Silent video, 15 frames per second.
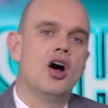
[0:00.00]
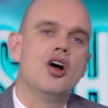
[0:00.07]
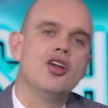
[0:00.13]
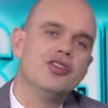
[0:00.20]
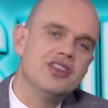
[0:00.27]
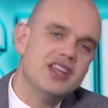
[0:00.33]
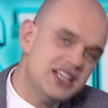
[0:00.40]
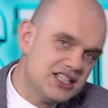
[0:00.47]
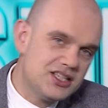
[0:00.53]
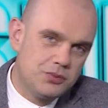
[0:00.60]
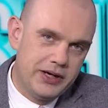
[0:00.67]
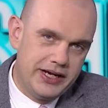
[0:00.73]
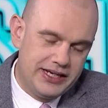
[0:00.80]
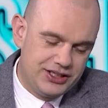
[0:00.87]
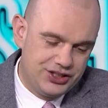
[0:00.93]
On this
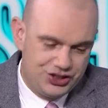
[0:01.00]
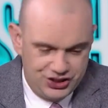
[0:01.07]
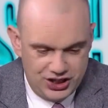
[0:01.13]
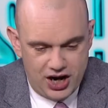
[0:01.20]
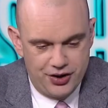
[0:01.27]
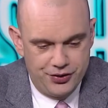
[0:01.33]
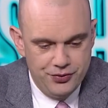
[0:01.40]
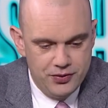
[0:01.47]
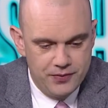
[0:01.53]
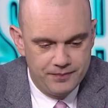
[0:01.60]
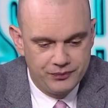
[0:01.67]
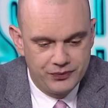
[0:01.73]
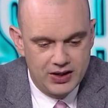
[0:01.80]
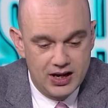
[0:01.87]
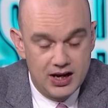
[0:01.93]
week's show,
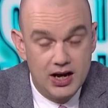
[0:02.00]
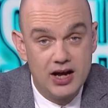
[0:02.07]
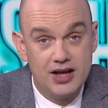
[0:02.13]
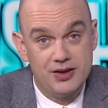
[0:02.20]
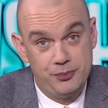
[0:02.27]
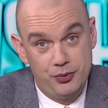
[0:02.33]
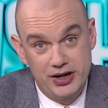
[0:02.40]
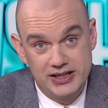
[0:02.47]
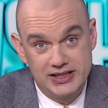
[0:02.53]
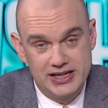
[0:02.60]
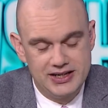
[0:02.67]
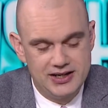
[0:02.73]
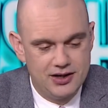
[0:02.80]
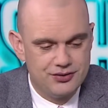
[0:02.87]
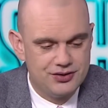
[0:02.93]
the
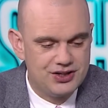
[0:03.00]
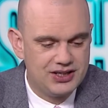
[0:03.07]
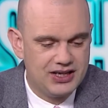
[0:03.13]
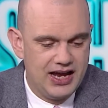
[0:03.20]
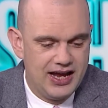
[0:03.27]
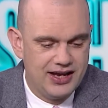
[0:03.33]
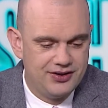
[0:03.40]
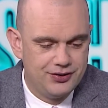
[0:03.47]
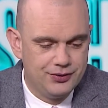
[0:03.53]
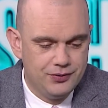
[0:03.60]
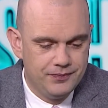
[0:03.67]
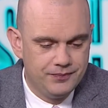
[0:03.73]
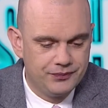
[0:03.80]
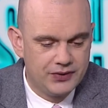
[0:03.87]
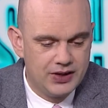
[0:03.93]
Brexit note
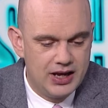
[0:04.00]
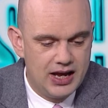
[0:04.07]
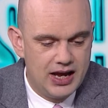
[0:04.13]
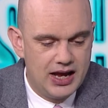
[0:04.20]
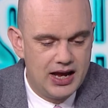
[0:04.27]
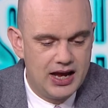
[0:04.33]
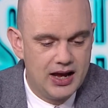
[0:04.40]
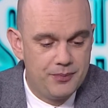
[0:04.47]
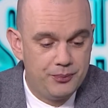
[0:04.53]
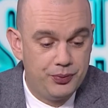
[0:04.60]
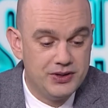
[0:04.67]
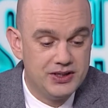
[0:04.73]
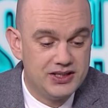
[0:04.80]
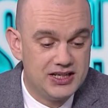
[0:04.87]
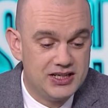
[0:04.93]
scandal,
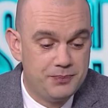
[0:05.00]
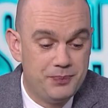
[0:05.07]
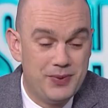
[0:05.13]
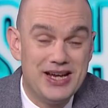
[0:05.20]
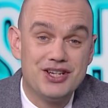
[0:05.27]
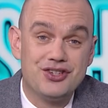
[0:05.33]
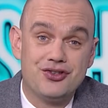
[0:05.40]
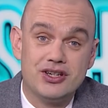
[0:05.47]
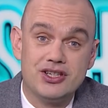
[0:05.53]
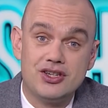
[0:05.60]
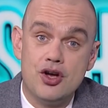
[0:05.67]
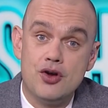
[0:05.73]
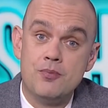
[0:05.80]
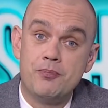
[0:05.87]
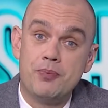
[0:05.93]
Princess Beatrice
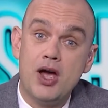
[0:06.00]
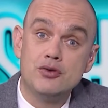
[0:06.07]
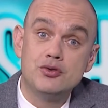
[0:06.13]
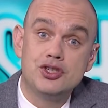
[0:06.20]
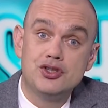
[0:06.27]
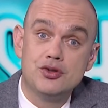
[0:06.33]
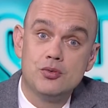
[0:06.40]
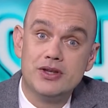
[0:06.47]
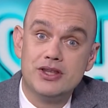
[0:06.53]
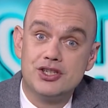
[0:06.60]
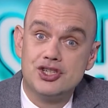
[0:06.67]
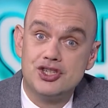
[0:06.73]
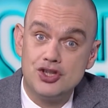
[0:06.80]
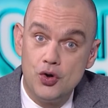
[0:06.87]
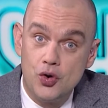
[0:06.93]
gone postal with a
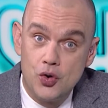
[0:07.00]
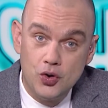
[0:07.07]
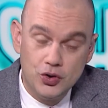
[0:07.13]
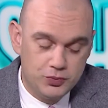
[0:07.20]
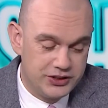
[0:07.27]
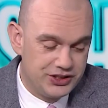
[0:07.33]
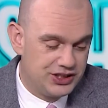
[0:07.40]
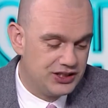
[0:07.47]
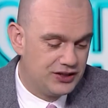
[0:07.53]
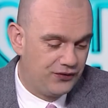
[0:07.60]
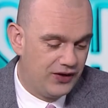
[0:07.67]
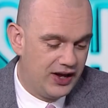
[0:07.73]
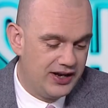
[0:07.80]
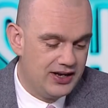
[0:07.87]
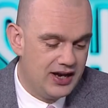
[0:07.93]
sword, which is
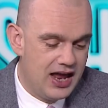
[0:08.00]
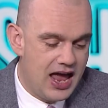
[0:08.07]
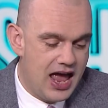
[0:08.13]
fun.